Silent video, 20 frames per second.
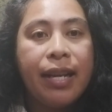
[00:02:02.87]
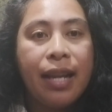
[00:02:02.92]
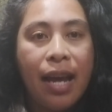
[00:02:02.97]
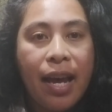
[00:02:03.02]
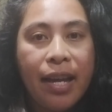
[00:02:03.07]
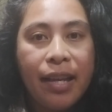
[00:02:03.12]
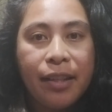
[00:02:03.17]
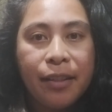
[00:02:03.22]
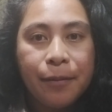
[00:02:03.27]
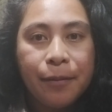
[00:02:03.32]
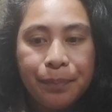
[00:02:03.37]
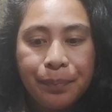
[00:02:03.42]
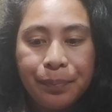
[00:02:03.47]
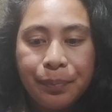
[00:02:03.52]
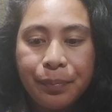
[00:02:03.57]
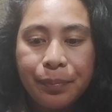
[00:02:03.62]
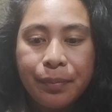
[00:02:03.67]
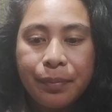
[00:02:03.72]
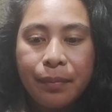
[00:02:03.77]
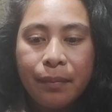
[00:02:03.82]
like.
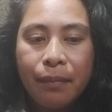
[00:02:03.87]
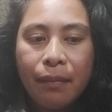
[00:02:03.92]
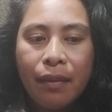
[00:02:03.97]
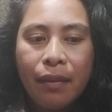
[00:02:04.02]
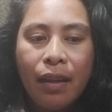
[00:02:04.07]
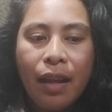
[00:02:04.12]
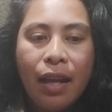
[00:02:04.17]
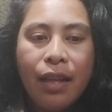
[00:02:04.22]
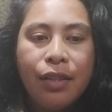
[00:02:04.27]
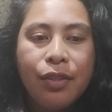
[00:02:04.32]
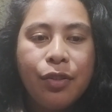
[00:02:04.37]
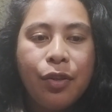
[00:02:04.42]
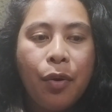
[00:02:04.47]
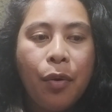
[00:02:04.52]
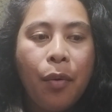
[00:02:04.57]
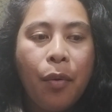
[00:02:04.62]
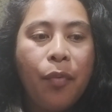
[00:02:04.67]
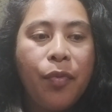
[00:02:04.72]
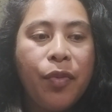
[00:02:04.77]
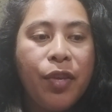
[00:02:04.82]
And
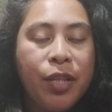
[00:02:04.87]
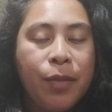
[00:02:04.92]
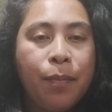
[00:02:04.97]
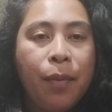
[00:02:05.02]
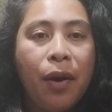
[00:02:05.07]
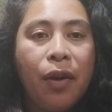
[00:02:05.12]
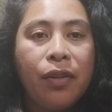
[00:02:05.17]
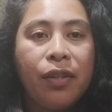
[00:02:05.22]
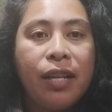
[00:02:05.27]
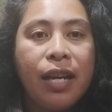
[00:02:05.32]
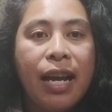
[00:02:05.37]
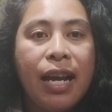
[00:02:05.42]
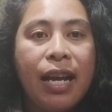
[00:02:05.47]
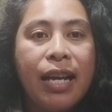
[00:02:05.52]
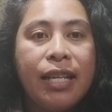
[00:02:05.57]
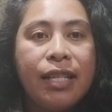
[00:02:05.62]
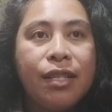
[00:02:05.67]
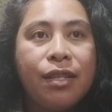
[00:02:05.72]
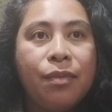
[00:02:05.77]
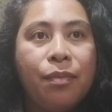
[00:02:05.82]
so this
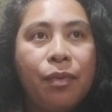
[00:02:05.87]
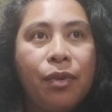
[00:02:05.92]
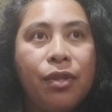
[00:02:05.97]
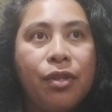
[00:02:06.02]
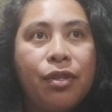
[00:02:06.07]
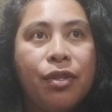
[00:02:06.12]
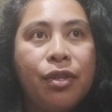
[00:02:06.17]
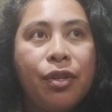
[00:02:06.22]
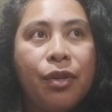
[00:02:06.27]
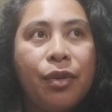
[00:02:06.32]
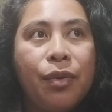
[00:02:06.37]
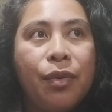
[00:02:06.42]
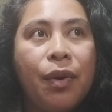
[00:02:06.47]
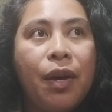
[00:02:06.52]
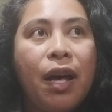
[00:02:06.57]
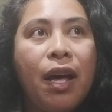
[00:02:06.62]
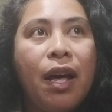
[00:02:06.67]
podcast was to